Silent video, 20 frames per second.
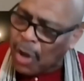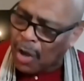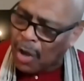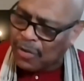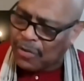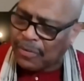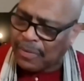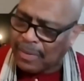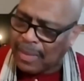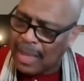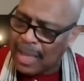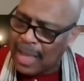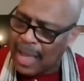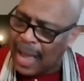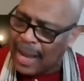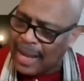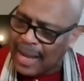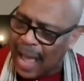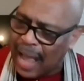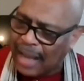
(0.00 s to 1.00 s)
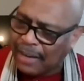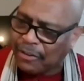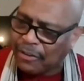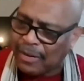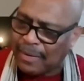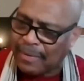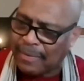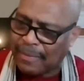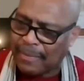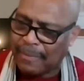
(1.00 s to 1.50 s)
dust and
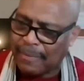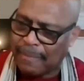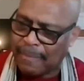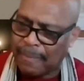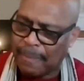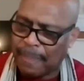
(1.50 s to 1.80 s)
ashes.